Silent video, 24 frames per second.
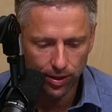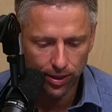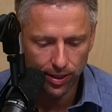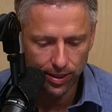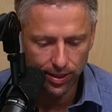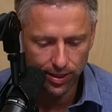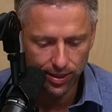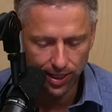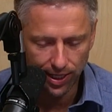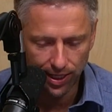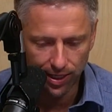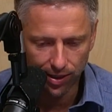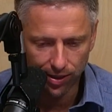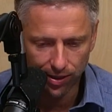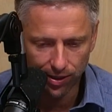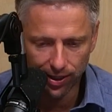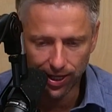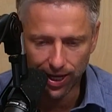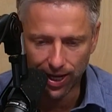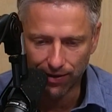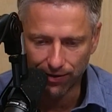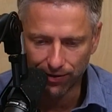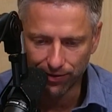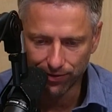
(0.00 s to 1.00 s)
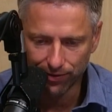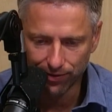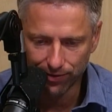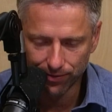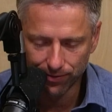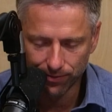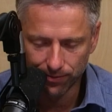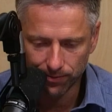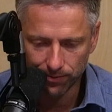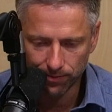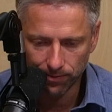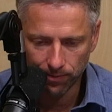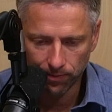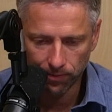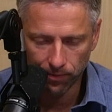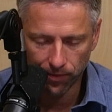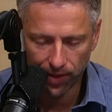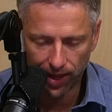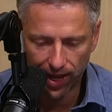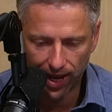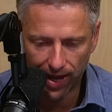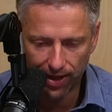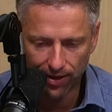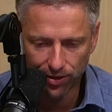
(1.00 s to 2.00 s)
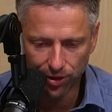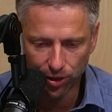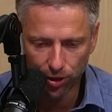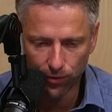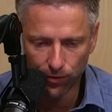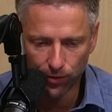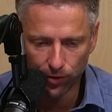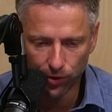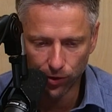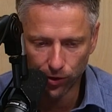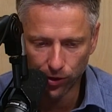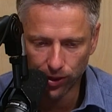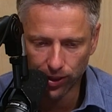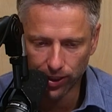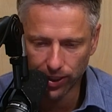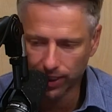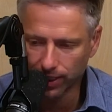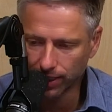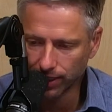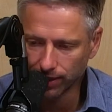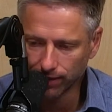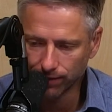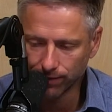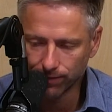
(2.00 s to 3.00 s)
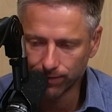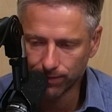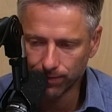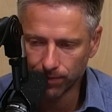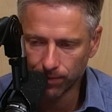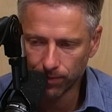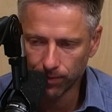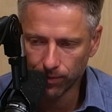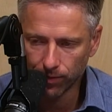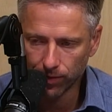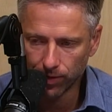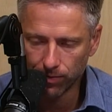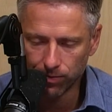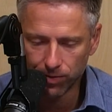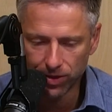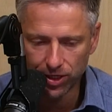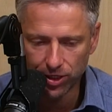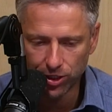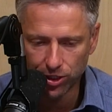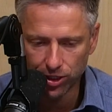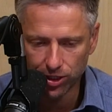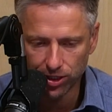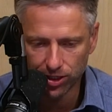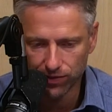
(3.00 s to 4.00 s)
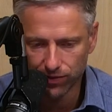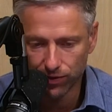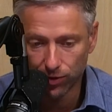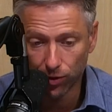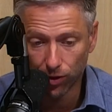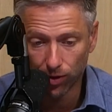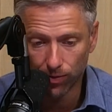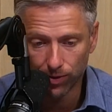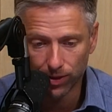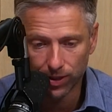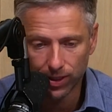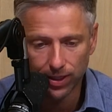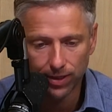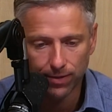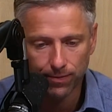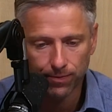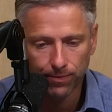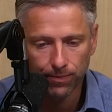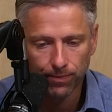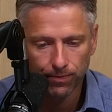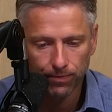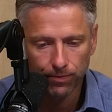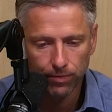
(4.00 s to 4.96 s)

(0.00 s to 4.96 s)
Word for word: This is a cliff that is overlooking the beaches of Normandy.